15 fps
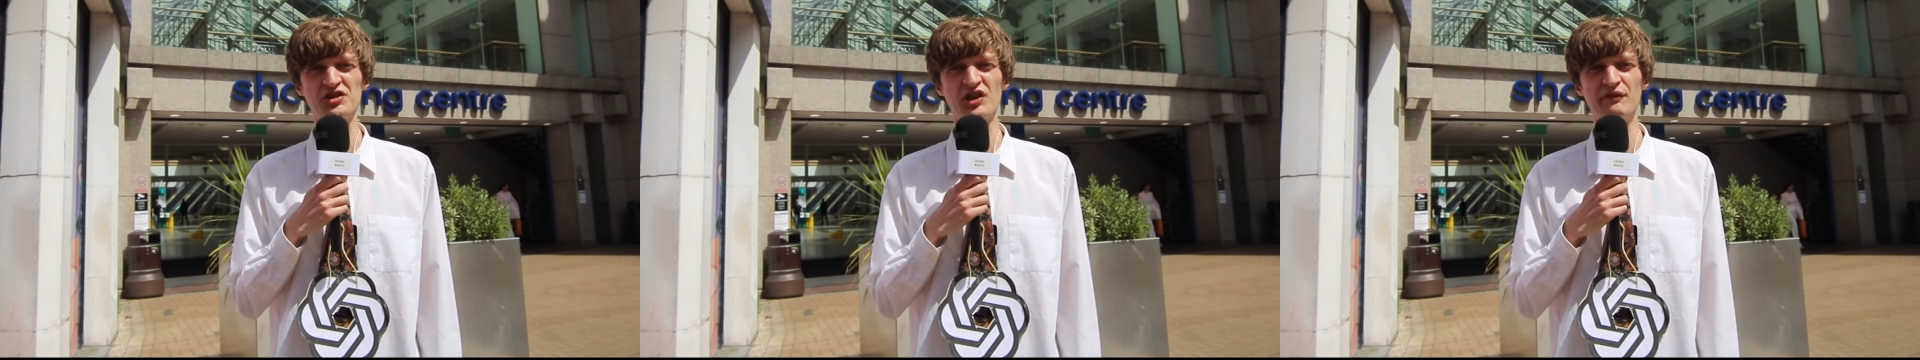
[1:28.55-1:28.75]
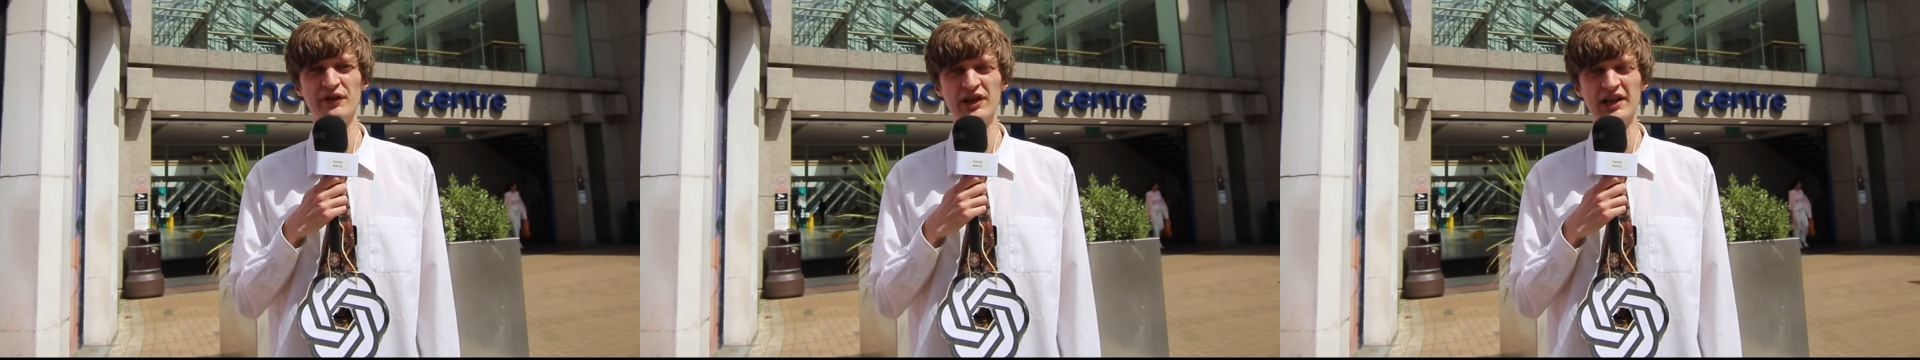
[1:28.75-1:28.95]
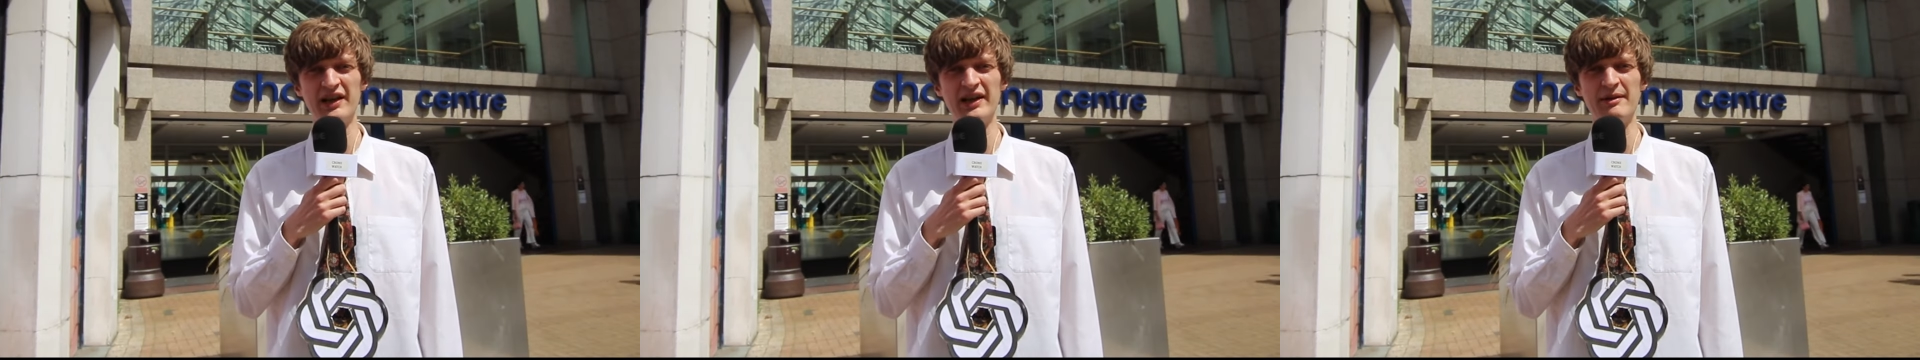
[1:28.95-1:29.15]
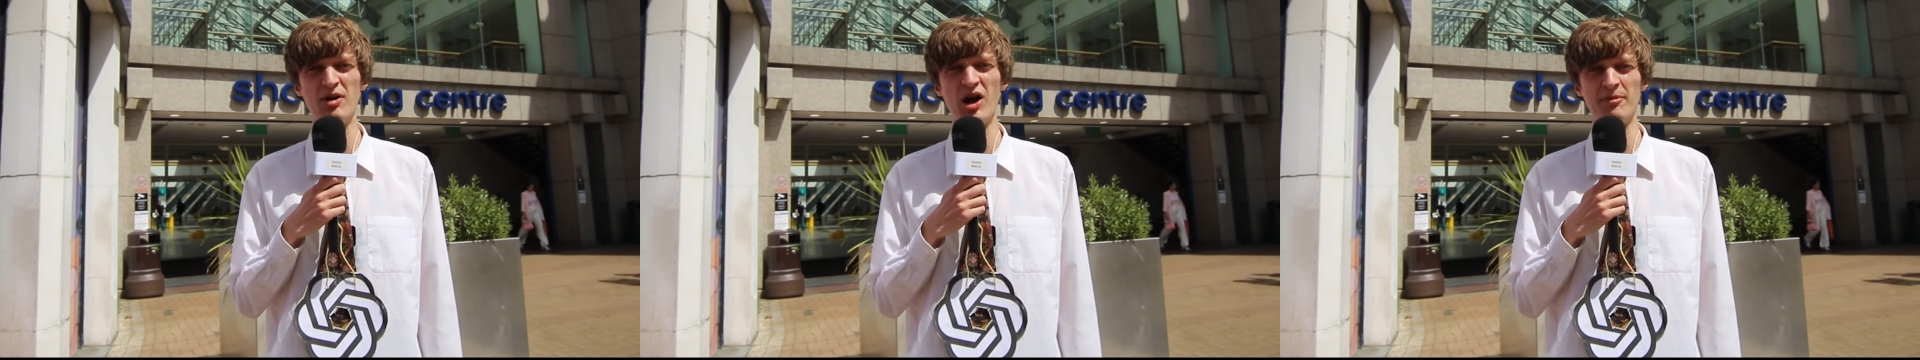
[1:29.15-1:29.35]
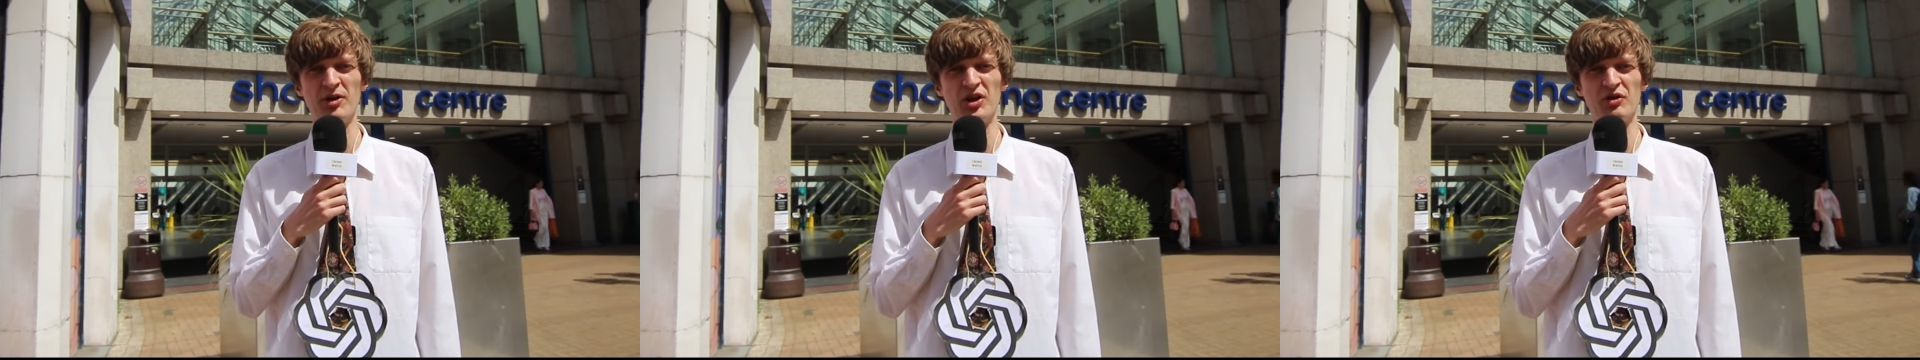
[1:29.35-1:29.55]
conveniently
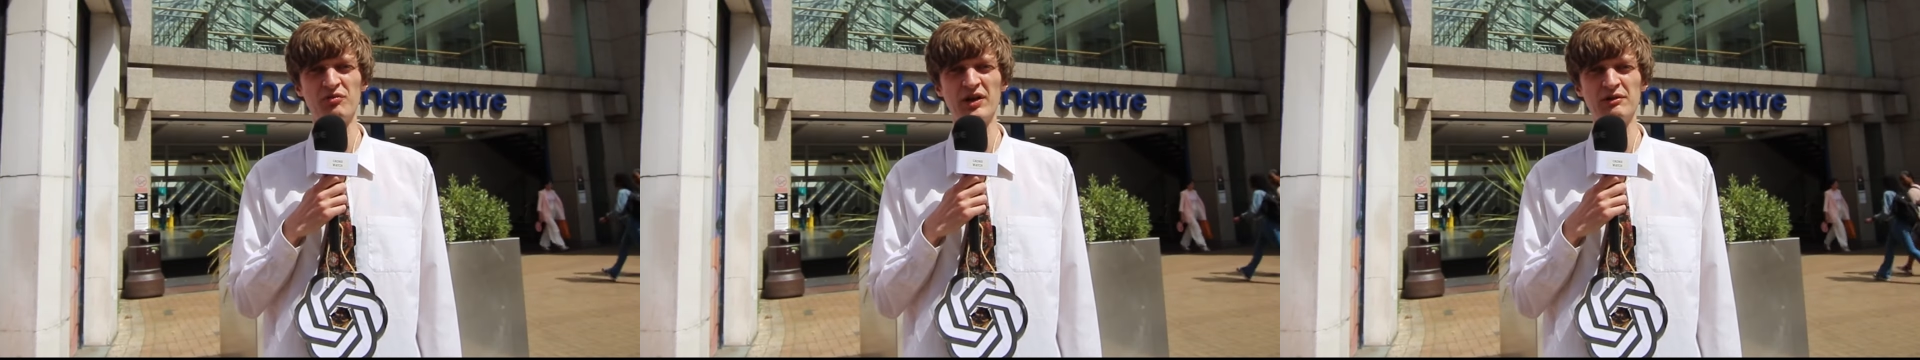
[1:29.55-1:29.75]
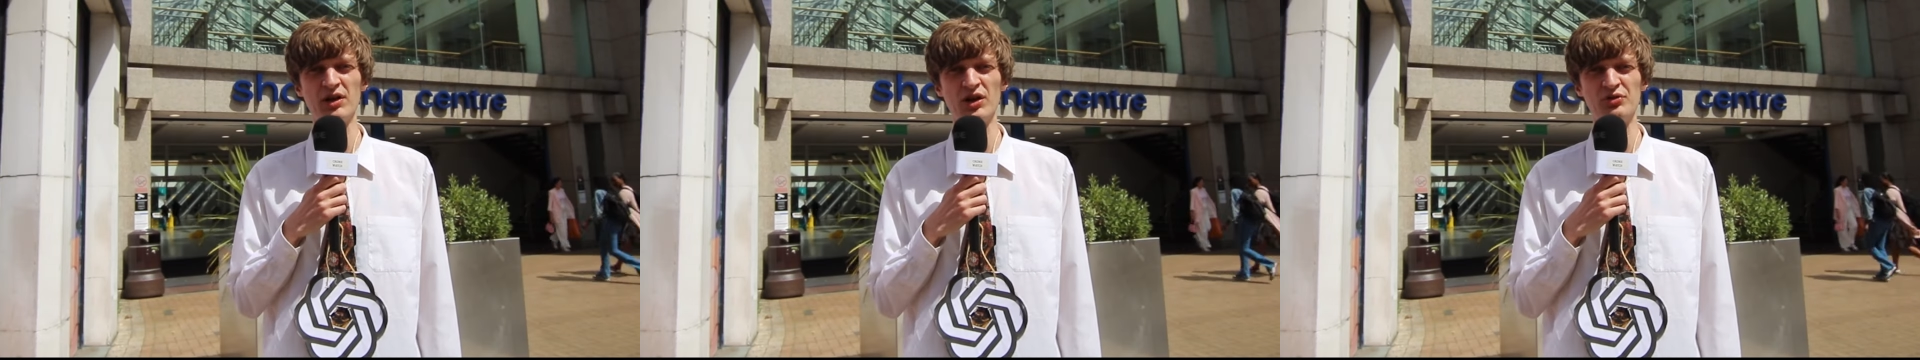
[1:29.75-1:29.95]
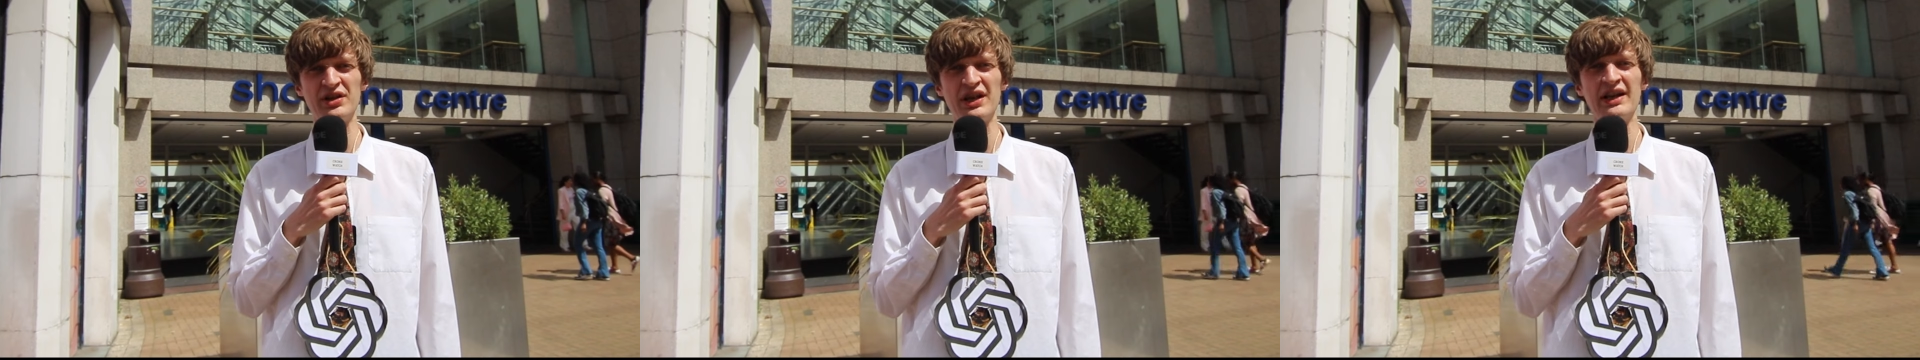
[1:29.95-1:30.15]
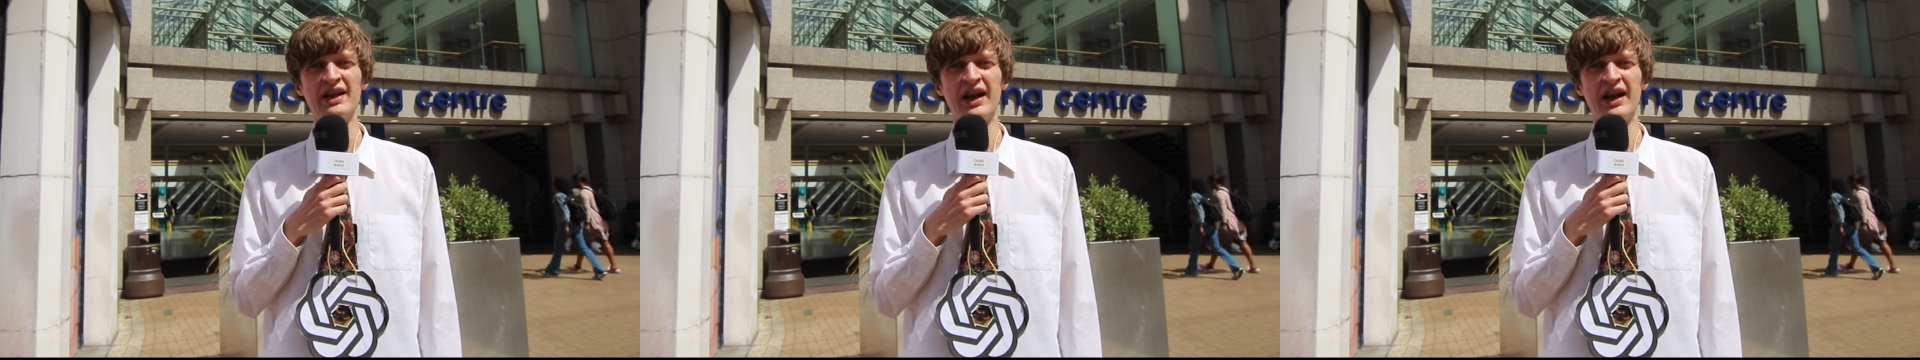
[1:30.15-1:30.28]
marked by the ring road,